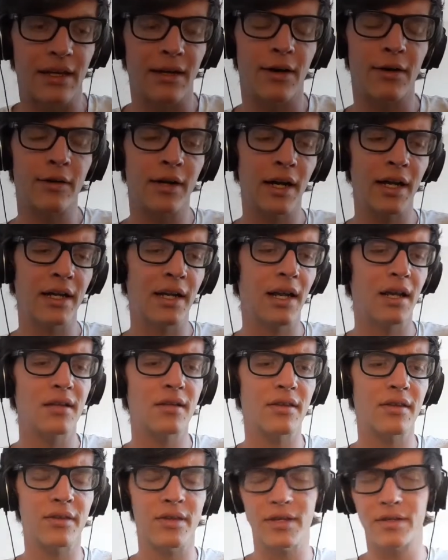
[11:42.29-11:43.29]
Alright,
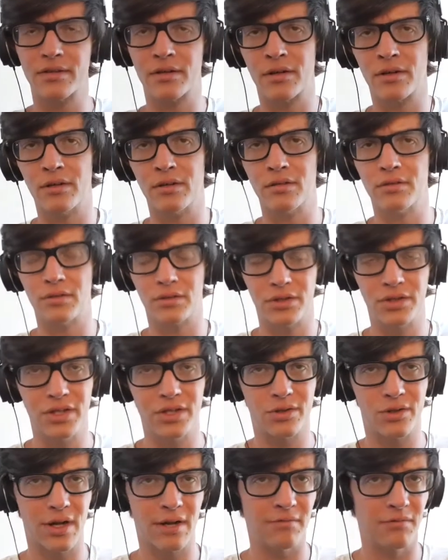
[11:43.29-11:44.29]
this girl, she
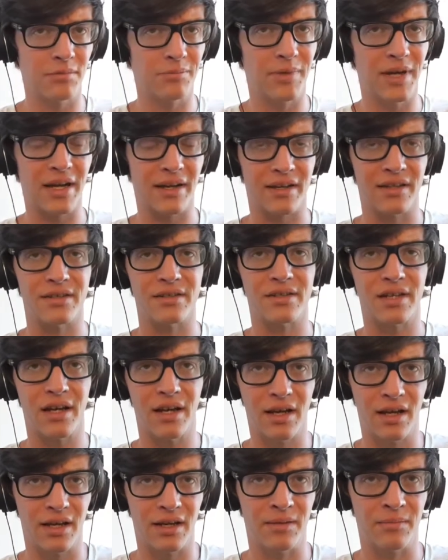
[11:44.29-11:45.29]
traveled back in
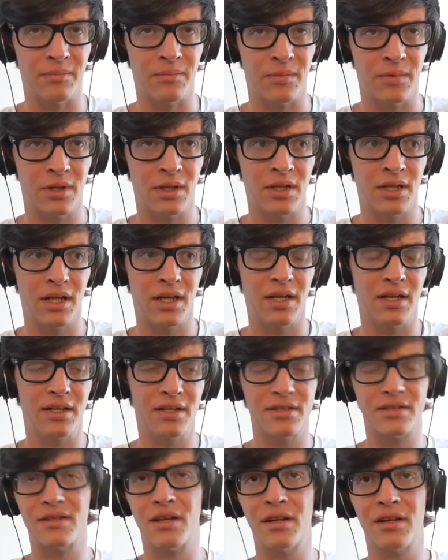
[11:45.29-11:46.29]
time and
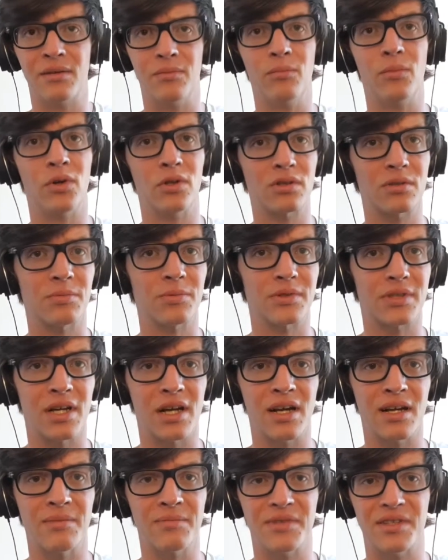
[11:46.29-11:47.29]
has done it multiple
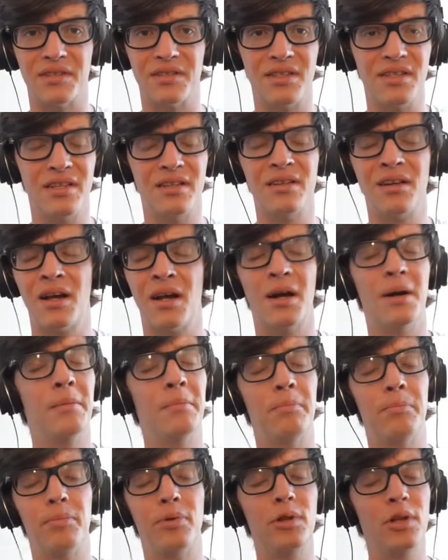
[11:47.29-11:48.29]
times and seen
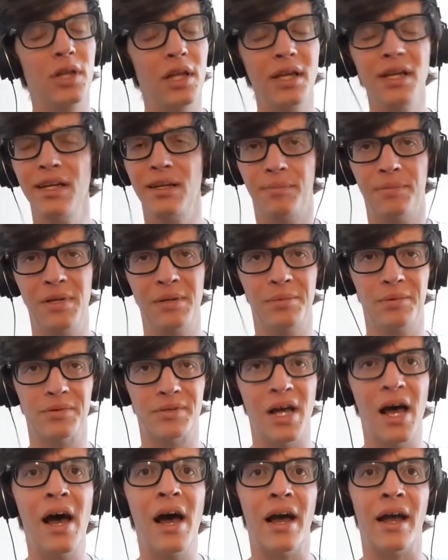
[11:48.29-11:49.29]
plenty of people
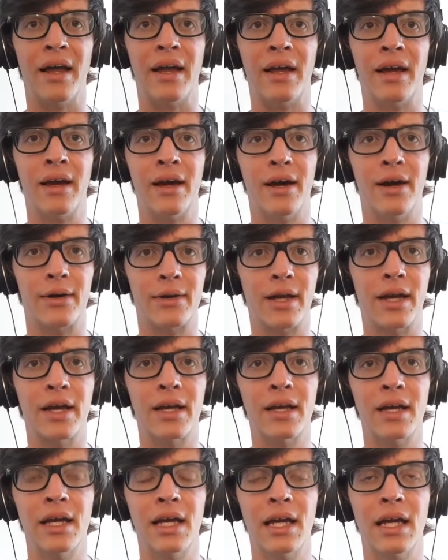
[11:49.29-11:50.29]
die,
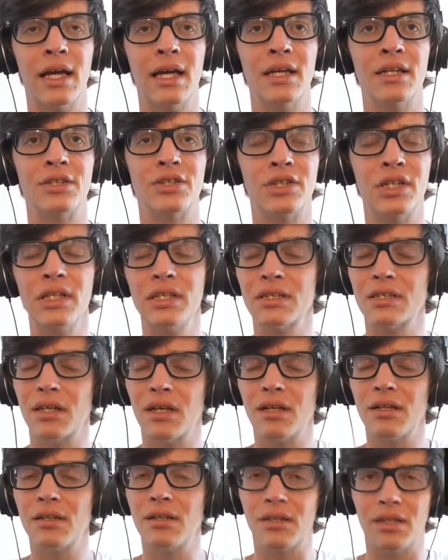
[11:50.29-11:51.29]
okay? She's
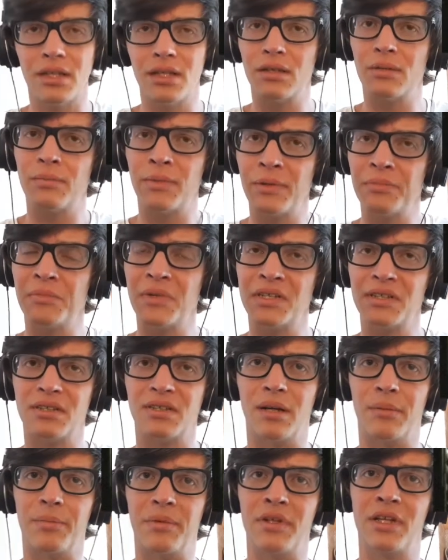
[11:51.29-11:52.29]
a little bit messed
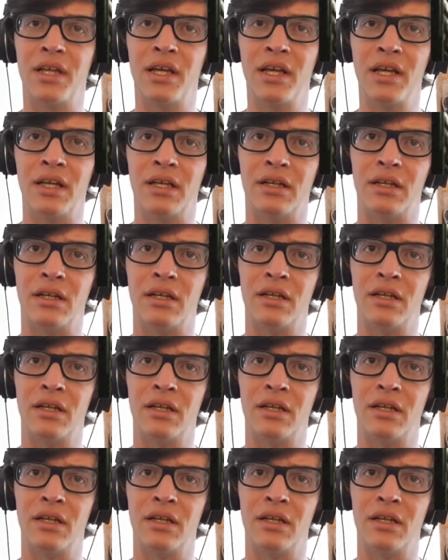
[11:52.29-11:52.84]
up in the head.